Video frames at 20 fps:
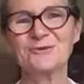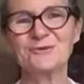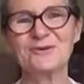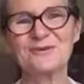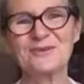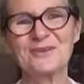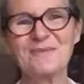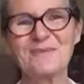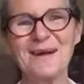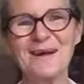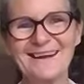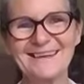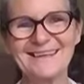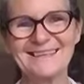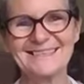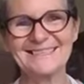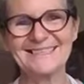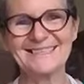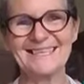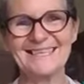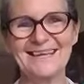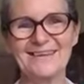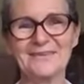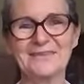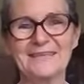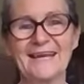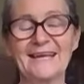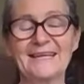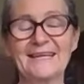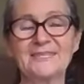her at the markets the other
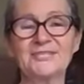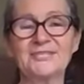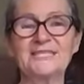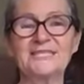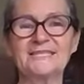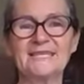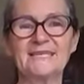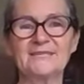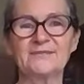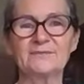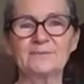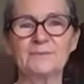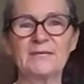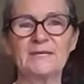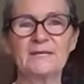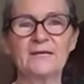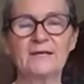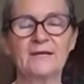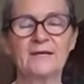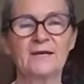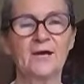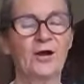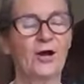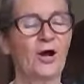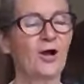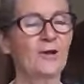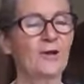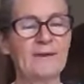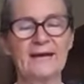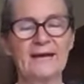day, and she said to me,
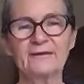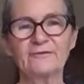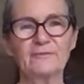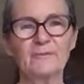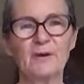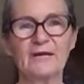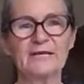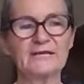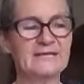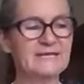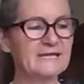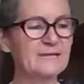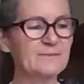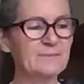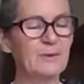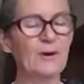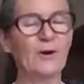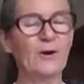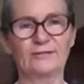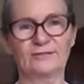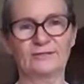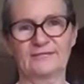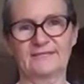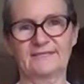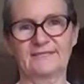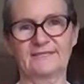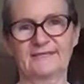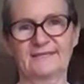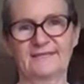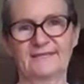"I'm out of my ghee
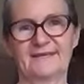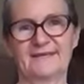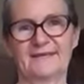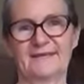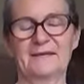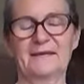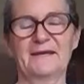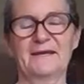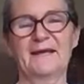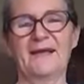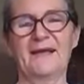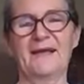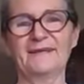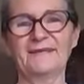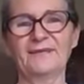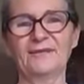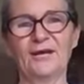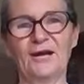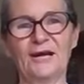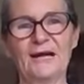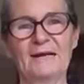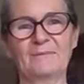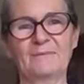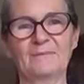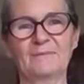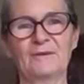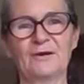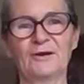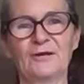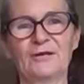pots, and
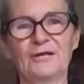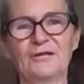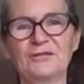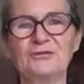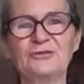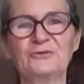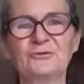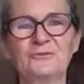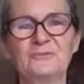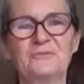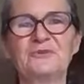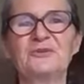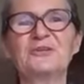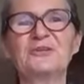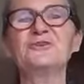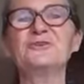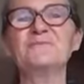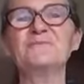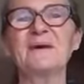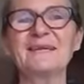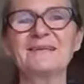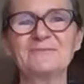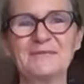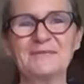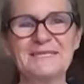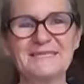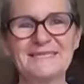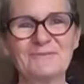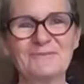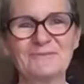can you make
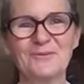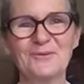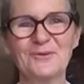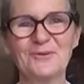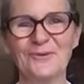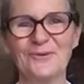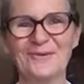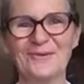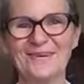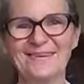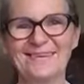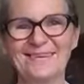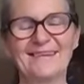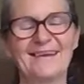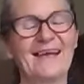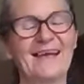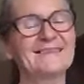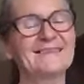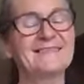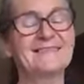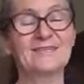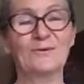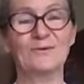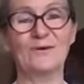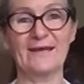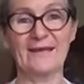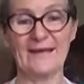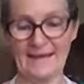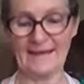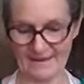me some more?" And so
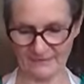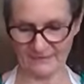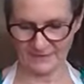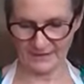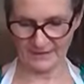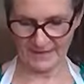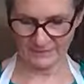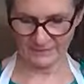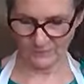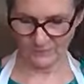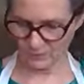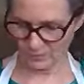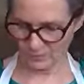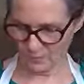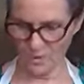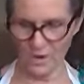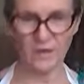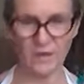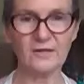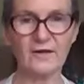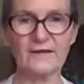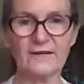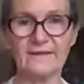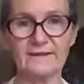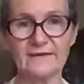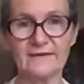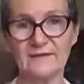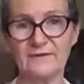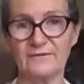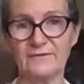I have. And look, while I
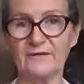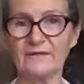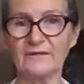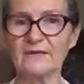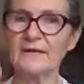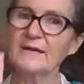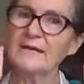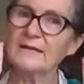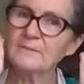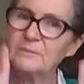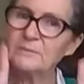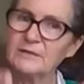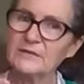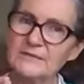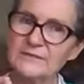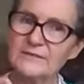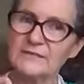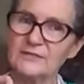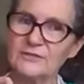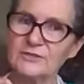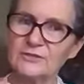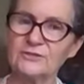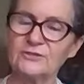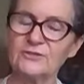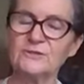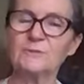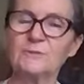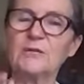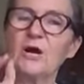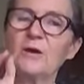think of it, please
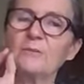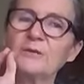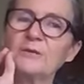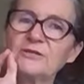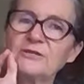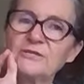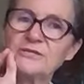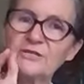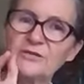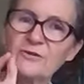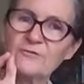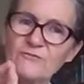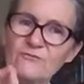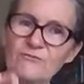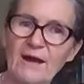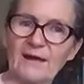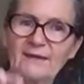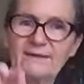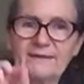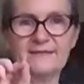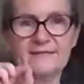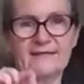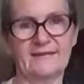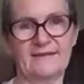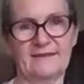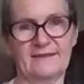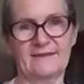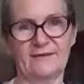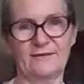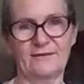excuse me, I'm just going to run and
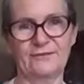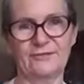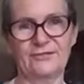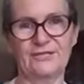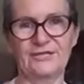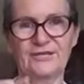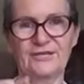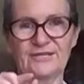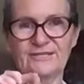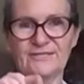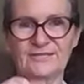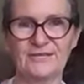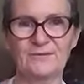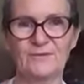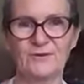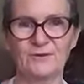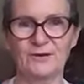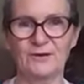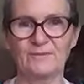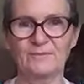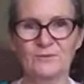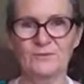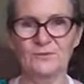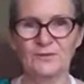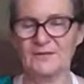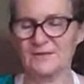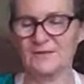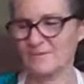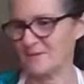get those so you can see what I'm talking